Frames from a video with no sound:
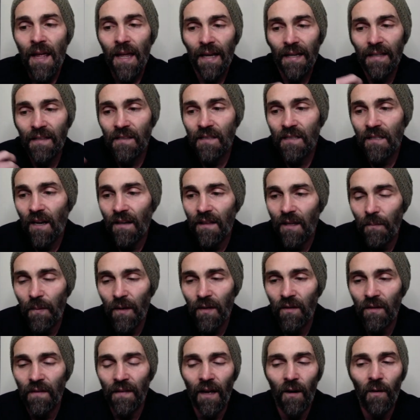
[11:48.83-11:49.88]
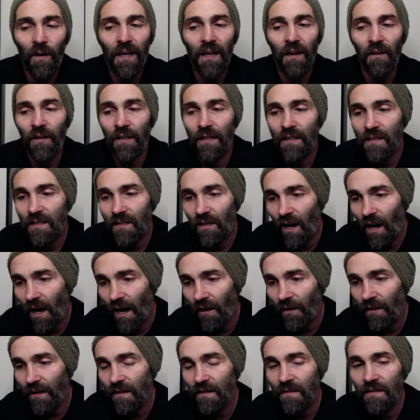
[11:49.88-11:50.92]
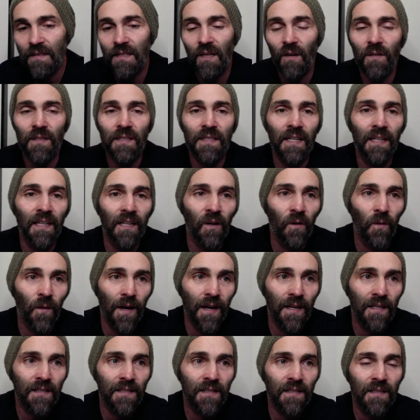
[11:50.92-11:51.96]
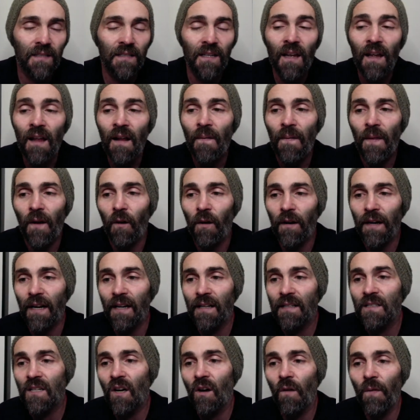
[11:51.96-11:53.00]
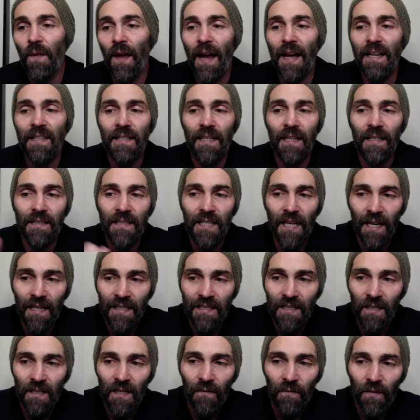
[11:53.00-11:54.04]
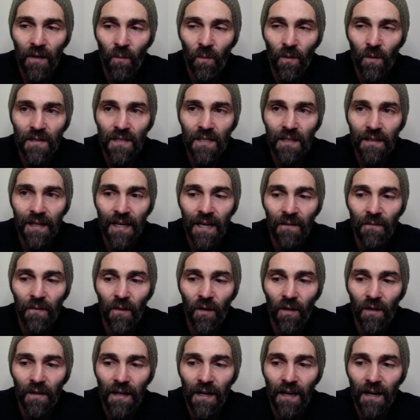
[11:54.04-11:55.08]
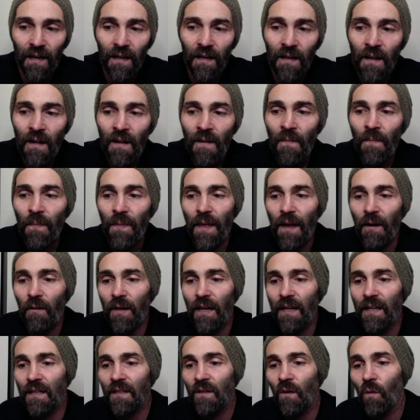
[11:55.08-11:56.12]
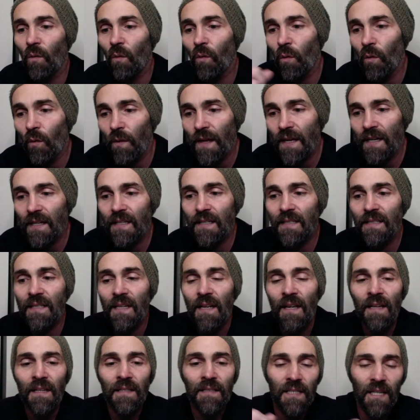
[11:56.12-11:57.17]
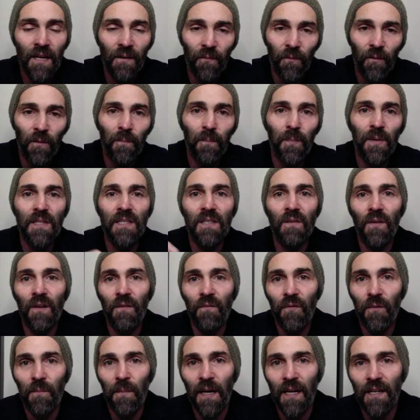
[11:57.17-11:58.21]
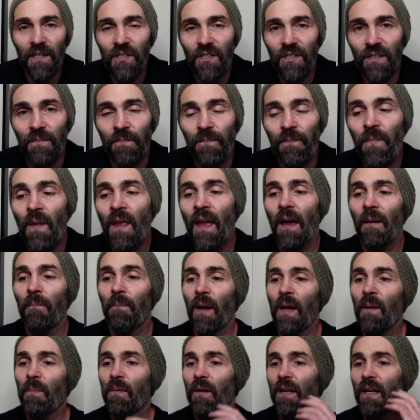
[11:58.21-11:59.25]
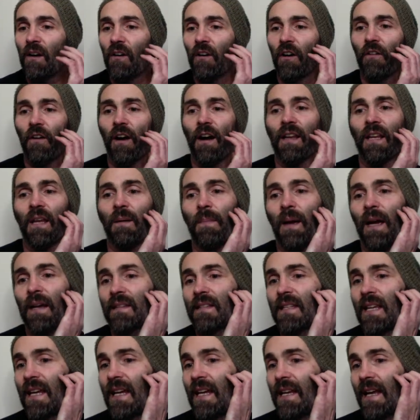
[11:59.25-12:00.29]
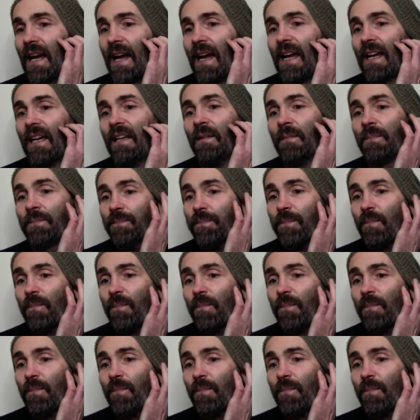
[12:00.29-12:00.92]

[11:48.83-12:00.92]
inside the building, they were hearing sirens, they were seeing arrests, they were getting told they had to get tested if they wanted to leave earlier. They were getting all these different bits of information. And people here are writing about DNA.